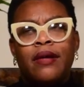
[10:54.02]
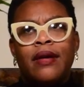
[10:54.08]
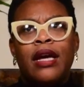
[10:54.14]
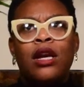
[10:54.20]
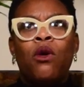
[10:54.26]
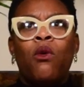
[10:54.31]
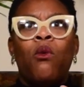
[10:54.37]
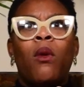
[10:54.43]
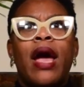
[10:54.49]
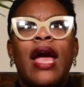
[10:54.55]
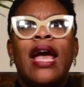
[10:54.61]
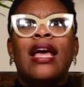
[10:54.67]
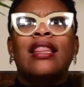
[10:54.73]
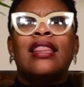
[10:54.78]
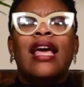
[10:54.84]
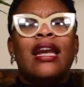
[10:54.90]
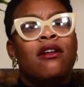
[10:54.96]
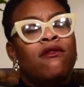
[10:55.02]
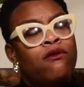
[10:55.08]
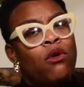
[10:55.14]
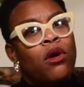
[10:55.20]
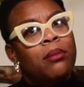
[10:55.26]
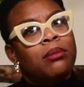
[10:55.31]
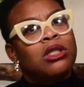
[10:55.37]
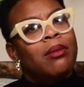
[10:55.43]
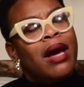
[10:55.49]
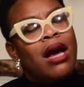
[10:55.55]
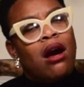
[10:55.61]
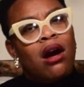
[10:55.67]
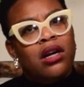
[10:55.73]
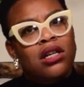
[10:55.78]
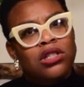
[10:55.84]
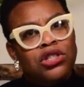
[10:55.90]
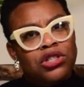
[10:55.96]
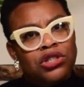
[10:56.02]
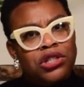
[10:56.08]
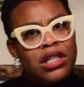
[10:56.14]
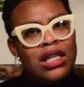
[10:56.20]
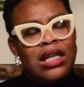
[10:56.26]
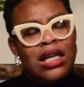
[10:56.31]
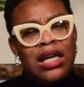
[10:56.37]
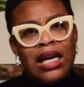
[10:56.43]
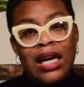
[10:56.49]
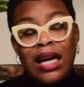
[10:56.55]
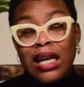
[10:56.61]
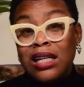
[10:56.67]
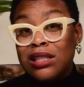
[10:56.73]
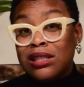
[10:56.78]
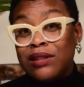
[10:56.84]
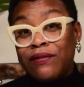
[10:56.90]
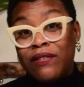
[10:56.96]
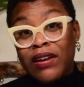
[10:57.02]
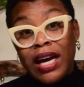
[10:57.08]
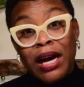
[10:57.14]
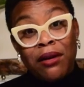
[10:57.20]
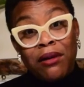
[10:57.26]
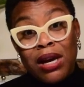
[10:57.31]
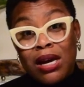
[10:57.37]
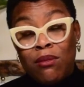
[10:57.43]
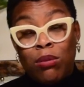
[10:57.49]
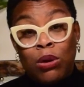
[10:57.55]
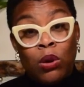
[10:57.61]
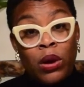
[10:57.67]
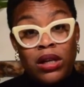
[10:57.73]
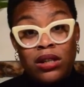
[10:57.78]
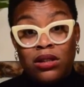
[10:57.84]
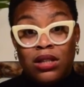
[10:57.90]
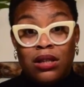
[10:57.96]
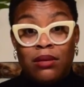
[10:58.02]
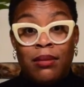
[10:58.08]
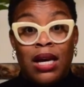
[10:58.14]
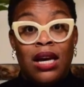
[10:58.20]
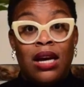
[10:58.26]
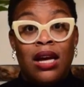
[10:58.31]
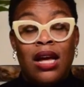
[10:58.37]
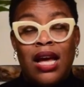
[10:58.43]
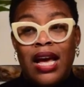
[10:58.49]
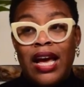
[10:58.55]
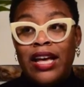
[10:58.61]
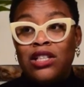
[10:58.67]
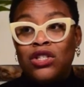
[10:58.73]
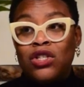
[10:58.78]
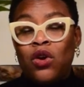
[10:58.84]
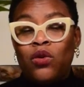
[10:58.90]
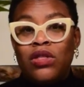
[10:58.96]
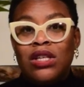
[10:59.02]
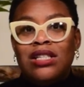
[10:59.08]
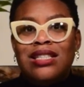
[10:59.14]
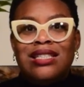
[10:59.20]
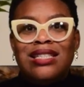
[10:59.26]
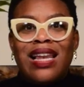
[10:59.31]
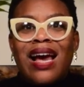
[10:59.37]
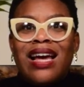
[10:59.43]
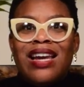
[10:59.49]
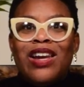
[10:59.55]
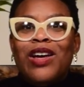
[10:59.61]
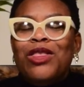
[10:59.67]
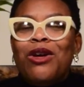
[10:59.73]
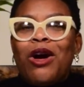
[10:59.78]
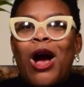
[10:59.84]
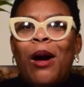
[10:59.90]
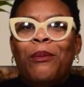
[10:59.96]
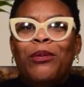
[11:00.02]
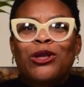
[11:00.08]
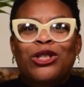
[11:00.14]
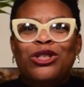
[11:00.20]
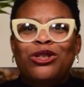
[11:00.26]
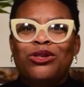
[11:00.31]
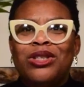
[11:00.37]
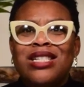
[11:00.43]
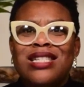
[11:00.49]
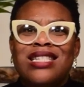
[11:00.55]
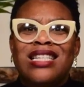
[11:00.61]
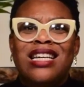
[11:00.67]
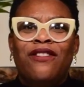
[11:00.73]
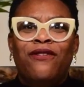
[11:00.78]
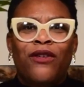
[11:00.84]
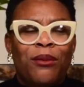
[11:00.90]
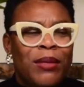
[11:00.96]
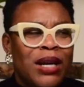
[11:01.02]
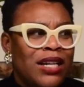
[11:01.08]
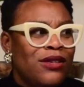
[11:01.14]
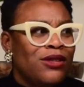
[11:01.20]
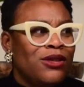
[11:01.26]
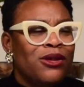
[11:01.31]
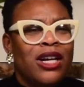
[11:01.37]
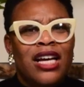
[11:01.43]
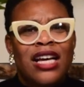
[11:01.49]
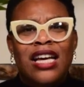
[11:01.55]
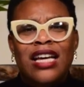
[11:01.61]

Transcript: in a way that informs my artistry, it is very important to me. And so this is like another opportunity for me to